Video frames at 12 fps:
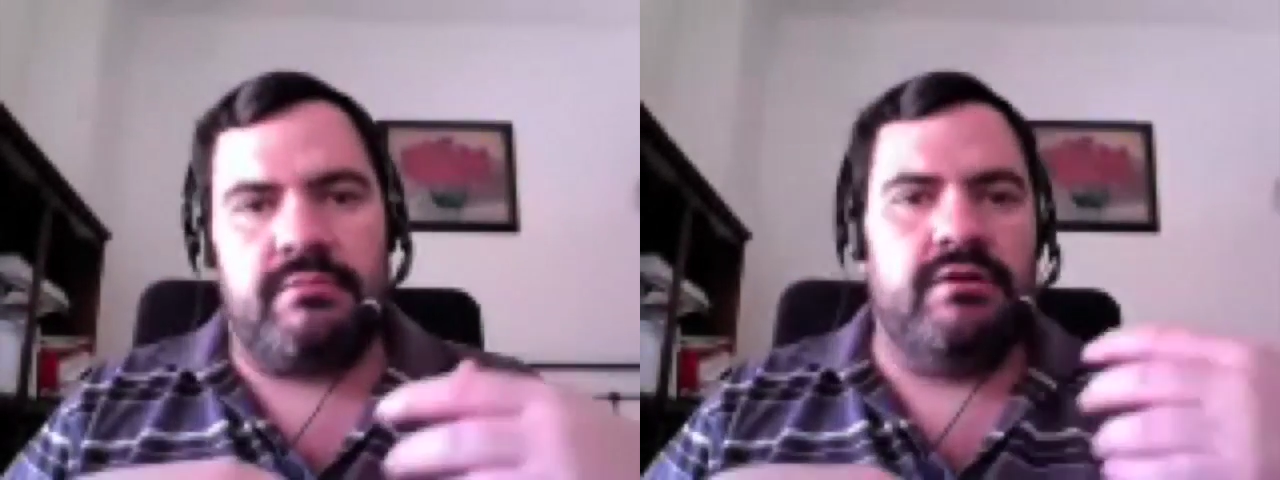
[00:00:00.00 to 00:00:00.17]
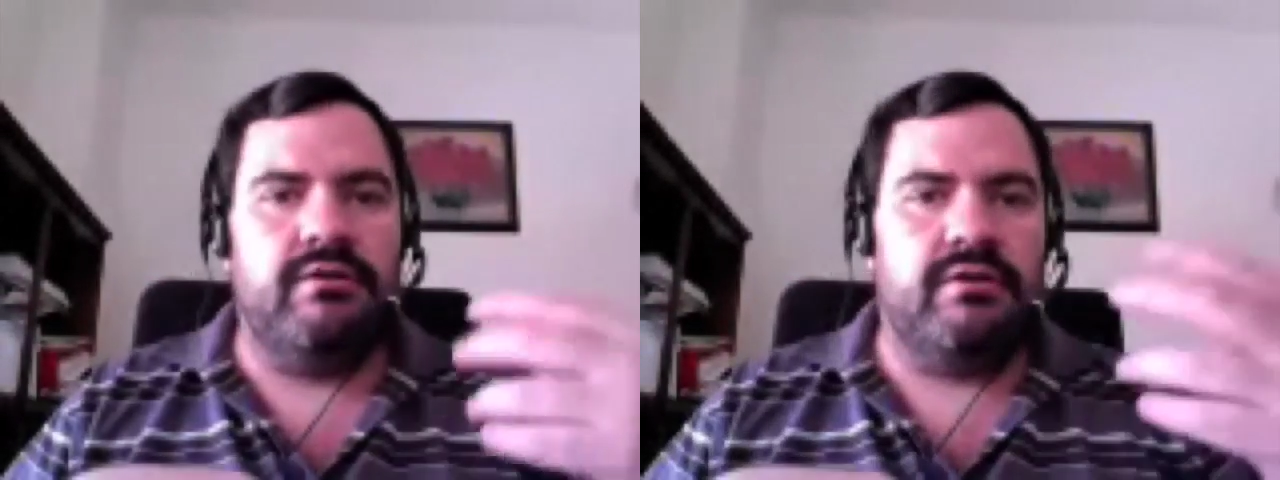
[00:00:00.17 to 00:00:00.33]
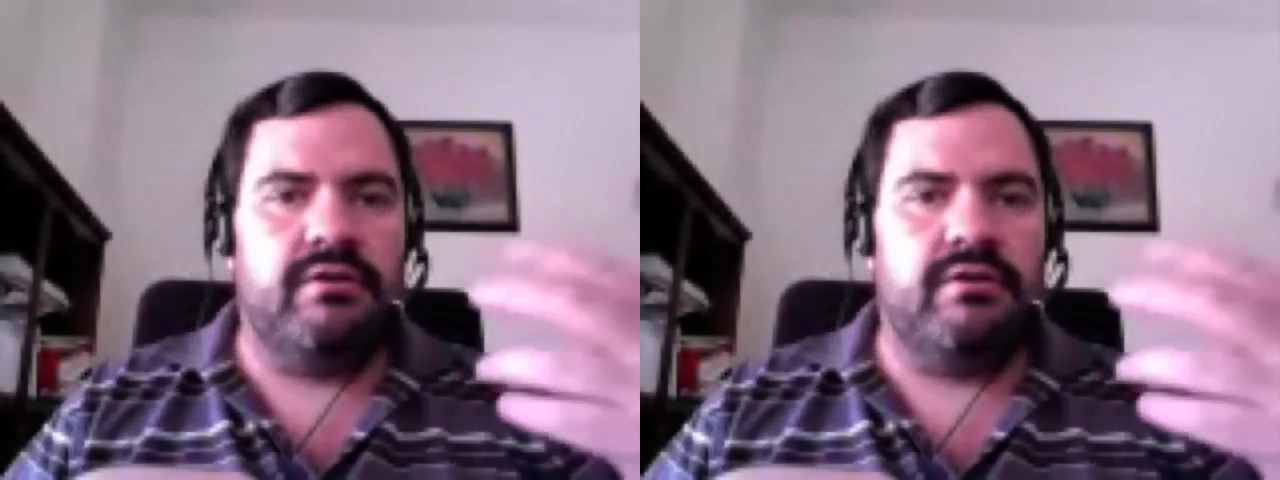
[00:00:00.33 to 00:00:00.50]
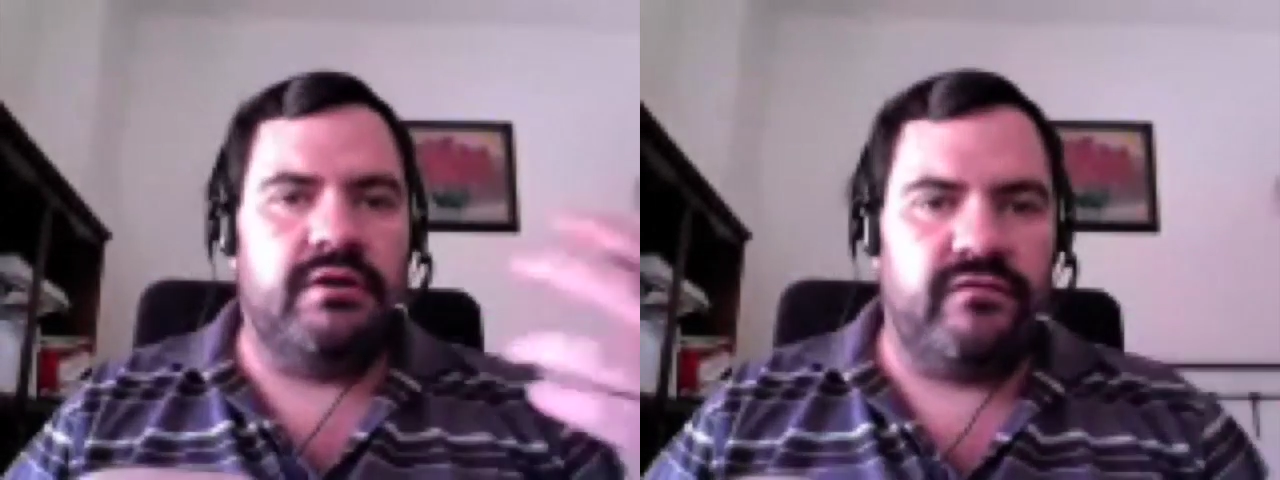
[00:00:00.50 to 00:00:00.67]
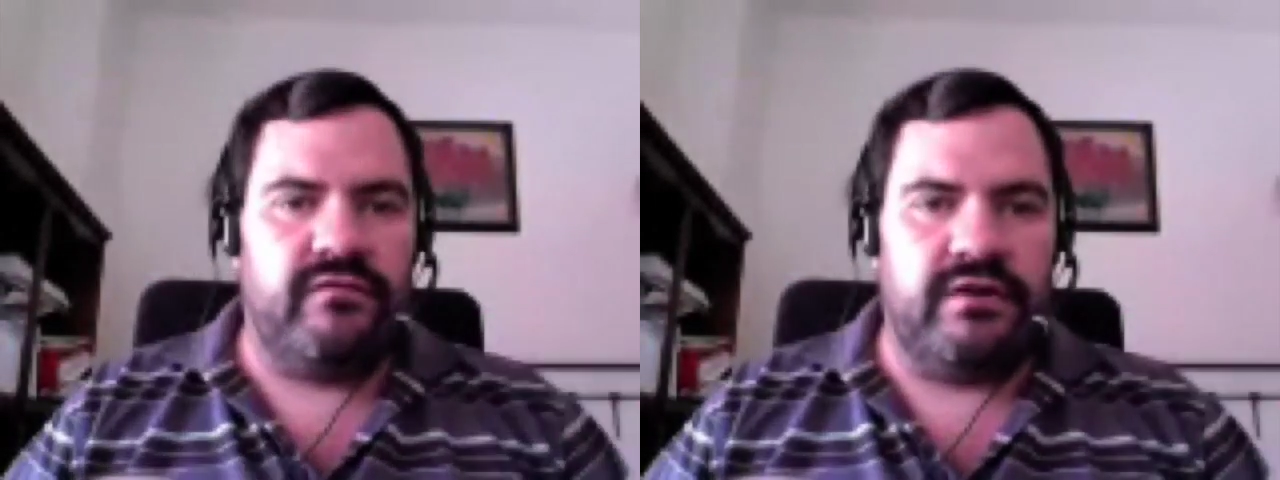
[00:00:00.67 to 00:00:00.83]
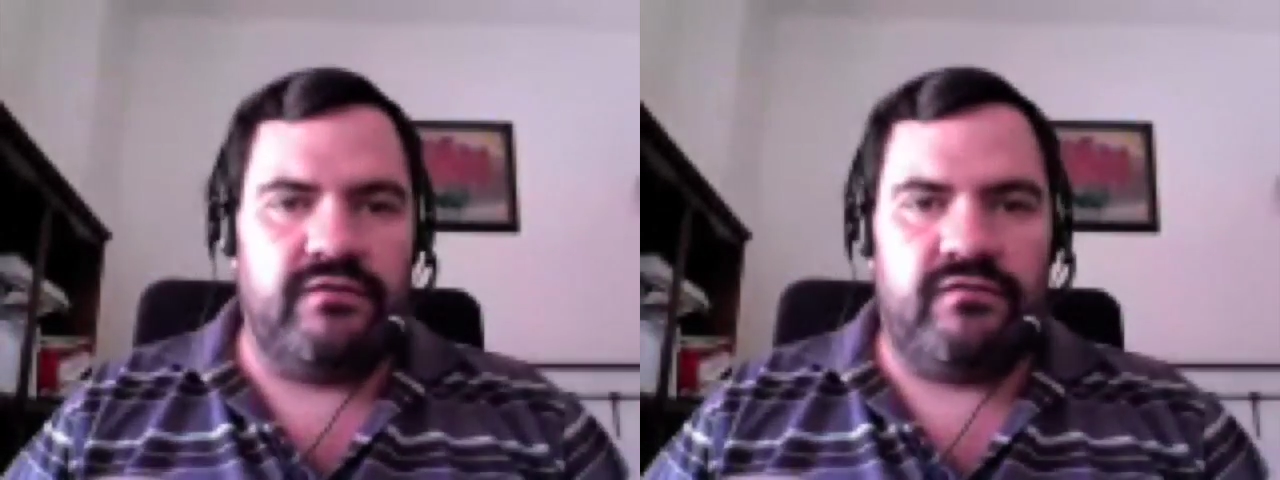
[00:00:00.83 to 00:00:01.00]
how you're going to
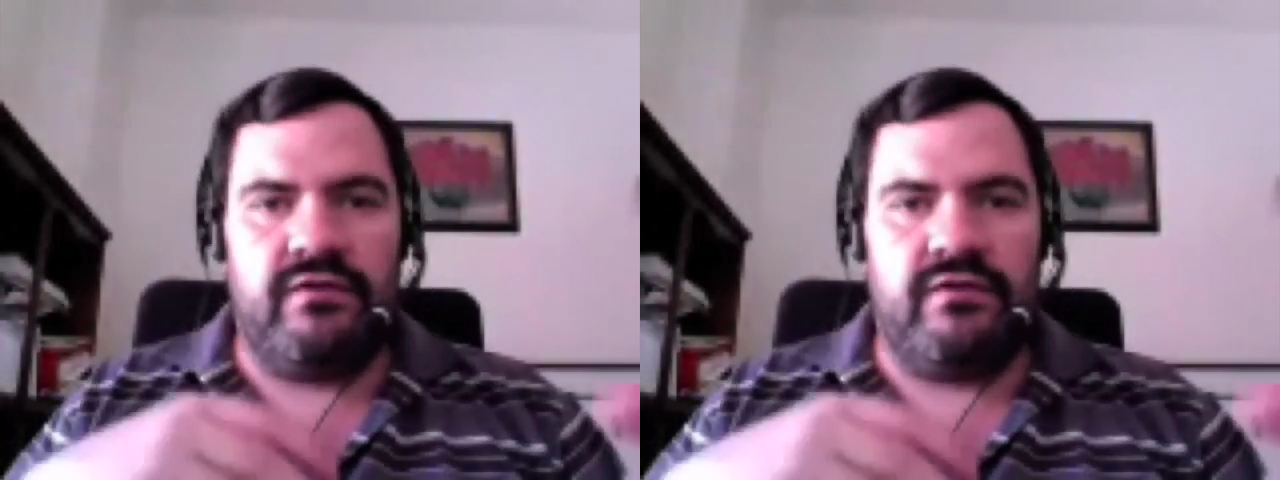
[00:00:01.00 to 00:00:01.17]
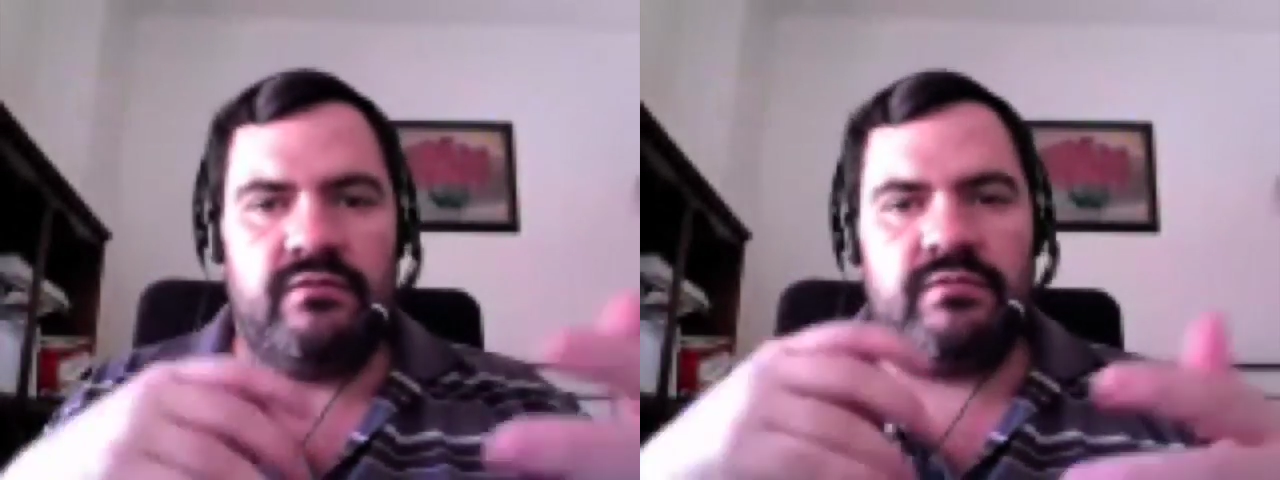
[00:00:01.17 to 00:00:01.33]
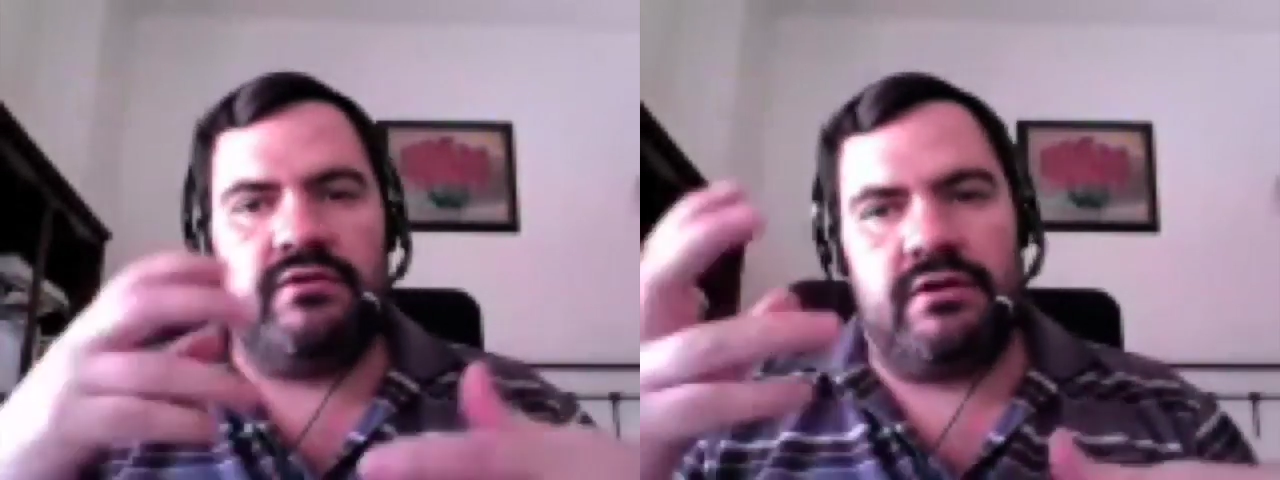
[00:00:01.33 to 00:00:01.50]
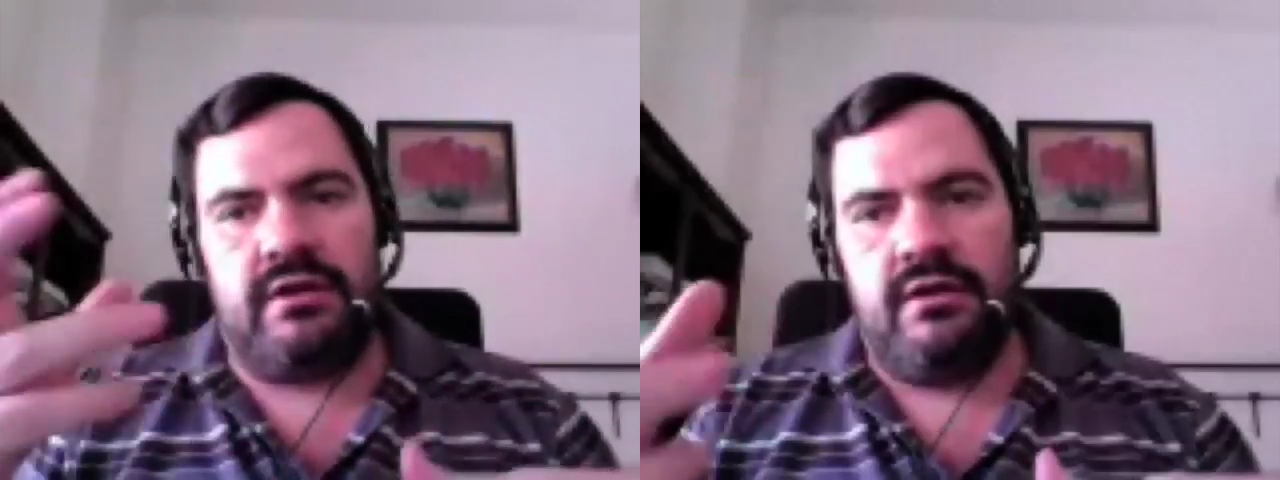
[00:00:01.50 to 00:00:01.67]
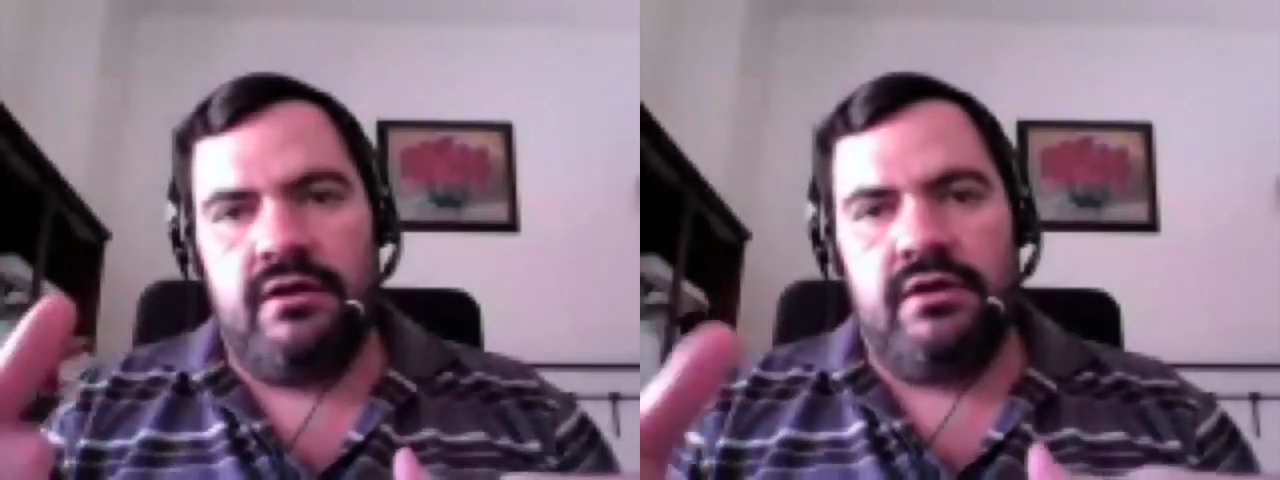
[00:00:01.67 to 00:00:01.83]
fund for them, how you're going to